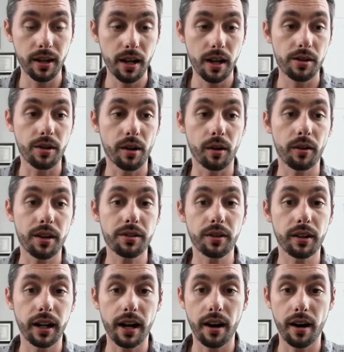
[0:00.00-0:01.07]
So let's look
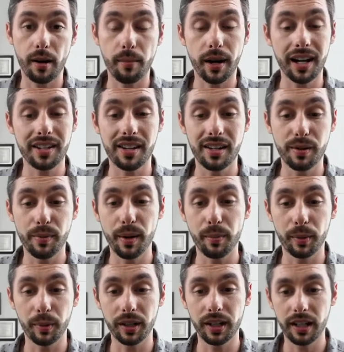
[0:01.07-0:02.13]
at our Pisces
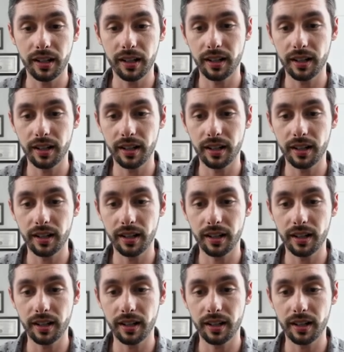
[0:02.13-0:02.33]
people here,